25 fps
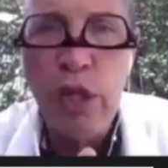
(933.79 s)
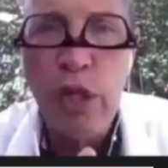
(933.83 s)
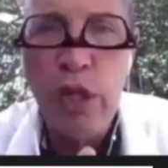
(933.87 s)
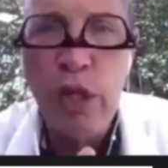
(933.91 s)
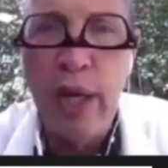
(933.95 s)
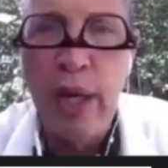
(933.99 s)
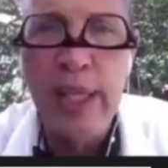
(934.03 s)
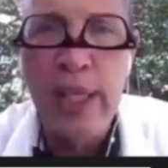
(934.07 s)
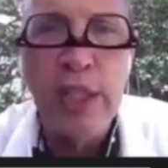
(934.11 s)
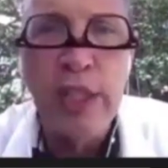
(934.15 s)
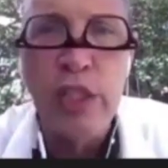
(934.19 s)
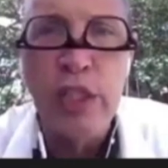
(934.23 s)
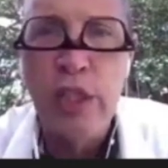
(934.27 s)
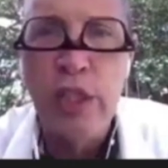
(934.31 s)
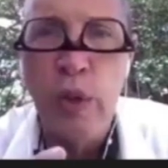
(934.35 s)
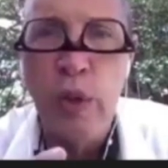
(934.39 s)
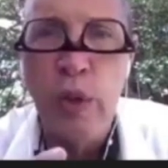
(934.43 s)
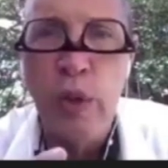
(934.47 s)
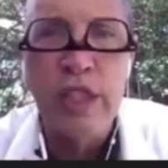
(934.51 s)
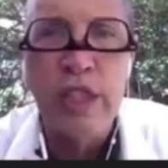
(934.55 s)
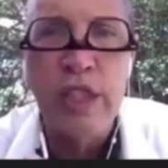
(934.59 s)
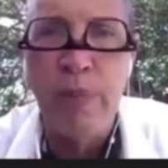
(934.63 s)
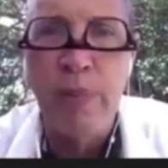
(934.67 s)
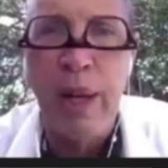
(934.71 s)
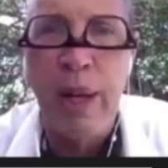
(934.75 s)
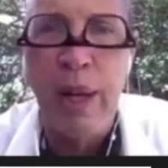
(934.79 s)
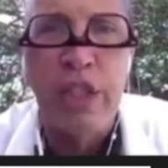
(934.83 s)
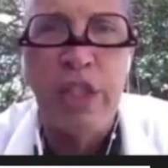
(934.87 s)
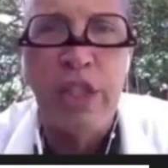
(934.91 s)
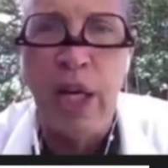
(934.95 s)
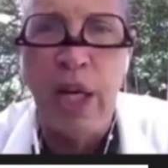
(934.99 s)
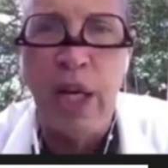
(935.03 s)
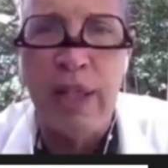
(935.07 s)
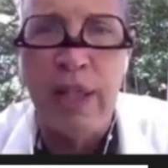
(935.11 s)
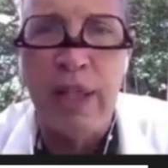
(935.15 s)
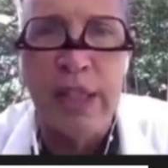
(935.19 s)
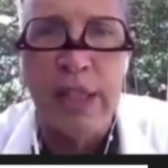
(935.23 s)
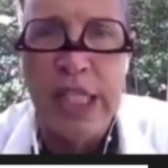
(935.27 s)
talking to students about
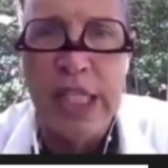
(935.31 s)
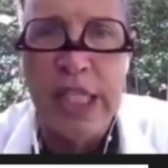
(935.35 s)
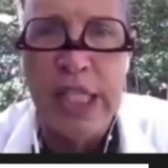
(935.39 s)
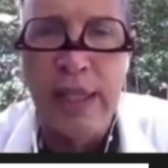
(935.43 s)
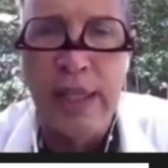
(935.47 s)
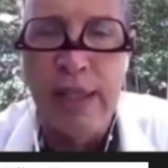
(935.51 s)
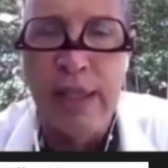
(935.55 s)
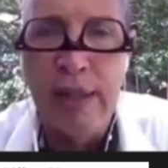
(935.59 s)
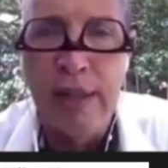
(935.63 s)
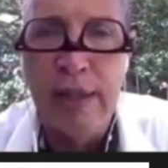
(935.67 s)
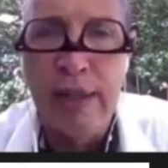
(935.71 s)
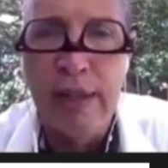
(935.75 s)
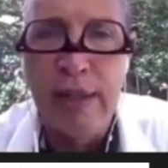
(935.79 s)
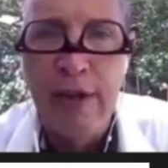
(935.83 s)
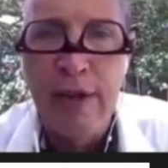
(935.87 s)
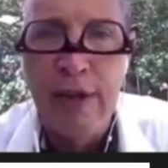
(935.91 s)
geology,